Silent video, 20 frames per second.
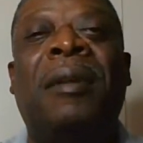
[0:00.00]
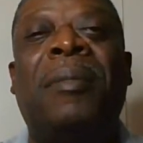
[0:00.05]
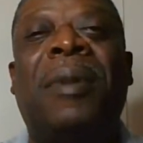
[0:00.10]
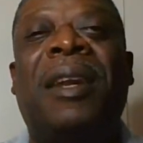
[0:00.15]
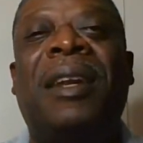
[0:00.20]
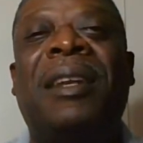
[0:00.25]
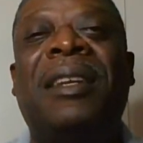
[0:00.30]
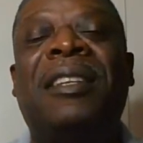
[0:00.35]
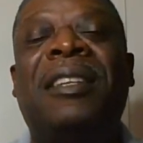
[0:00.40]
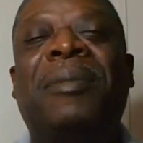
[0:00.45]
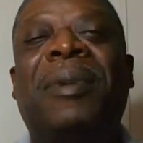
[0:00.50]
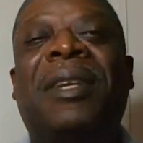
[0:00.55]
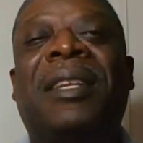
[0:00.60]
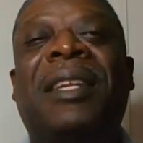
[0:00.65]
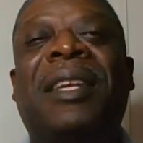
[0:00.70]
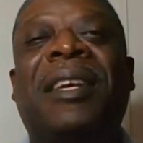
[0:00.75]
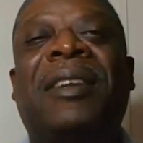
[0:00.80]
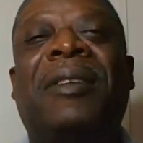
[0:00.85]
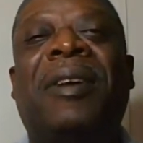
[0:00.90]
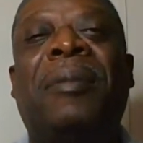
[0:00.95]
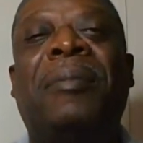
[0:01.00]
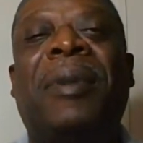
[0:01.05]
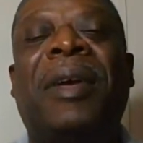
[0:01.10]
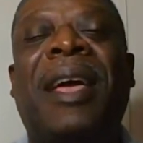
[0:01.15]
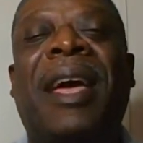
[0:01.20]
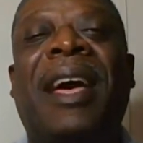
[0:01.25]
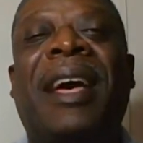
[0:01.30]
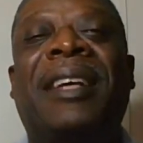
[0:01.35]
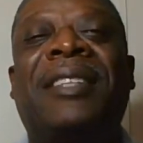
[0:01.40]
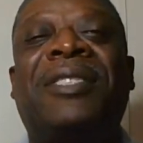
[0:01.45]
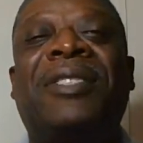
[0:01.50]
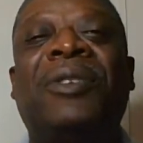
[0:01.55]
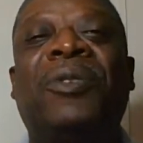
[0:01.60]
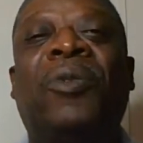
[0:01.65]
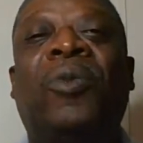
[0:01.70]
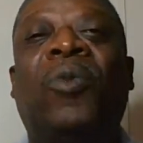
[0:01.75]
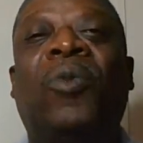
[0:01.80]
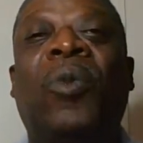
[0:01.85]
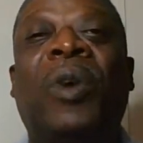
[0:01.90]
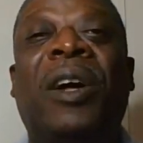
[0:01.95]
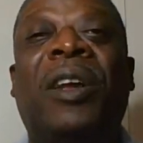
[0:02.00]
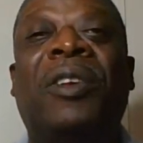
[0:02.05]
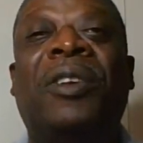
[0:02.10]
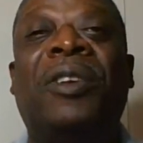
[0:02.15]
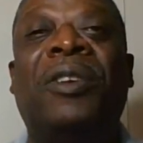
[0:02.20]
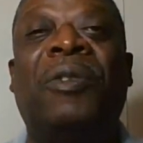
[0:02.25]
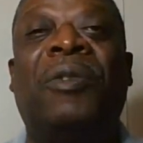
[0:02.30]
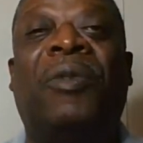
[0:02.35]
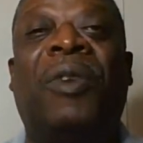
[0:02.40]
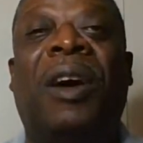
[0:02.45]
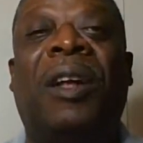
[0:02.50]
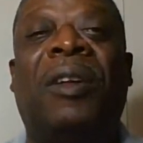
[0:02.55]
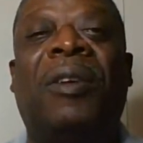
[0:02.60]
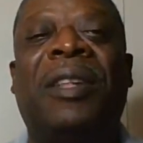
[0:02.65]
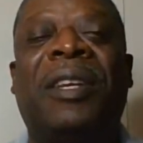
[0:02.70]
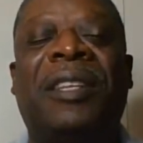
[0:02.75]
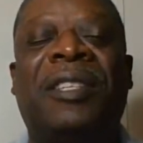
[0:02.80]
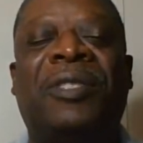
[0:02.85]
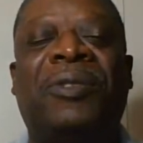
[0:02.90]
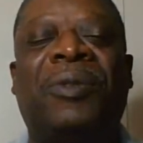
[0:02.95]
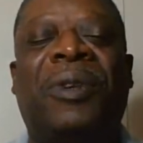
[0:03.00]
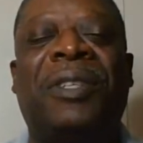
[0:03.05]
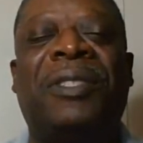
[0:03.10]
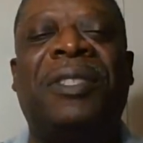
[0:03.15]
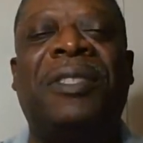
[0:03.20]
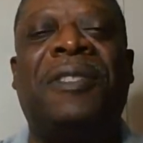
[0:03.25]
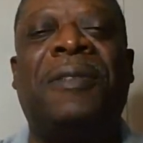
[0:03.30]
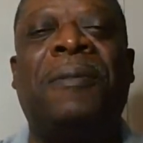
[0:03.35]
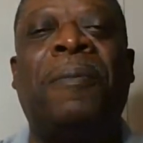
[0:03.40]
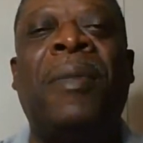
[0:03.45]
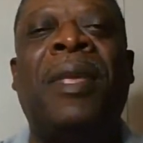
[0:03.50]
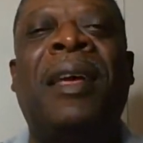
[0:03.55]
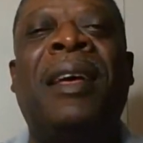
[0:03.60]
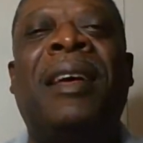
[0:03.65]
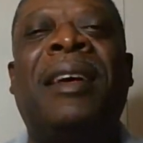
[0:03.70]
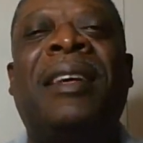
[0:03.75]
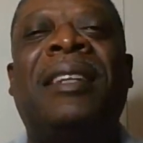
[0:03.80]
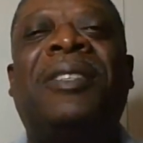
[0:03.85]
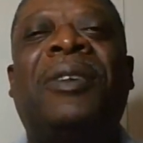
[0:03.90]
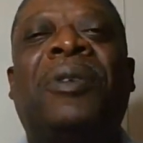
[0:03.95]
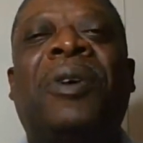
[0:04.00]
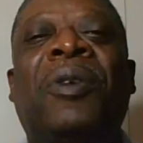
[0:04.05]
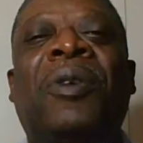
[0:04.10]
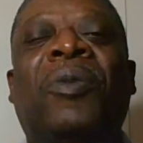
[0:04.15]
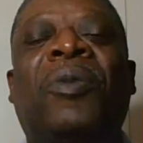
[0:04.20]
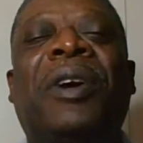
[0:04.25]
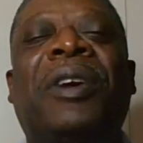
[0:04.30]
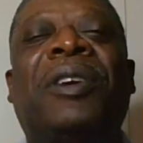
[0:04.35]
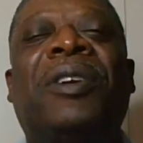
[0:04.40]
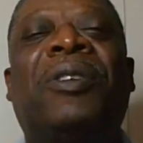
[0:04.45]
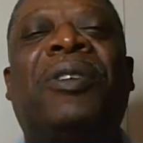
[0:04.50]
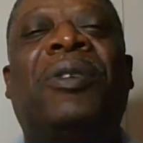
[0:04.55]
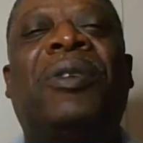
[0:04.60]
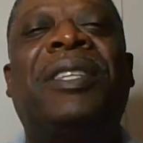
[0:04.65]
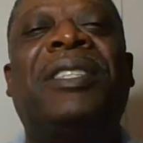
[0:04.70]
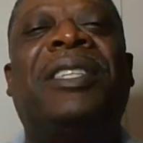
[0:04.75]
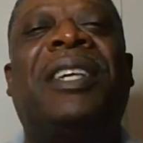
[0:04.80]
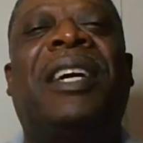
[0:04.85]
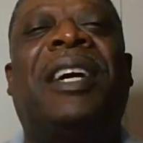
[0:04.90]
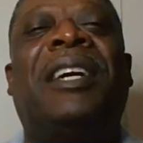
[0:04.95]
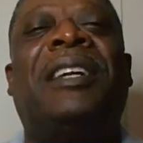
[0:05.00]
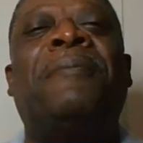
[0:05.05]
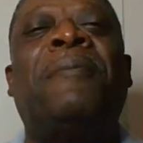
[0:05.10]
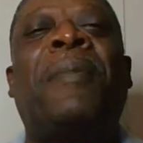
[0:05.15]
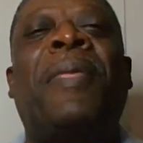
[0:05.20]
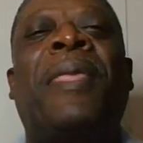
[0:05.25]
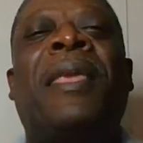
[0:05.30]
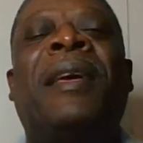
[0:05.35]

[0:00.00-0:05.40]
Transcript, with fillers: But a little bit later, I may ask you, will you follow the instructions? So, where are you going, John?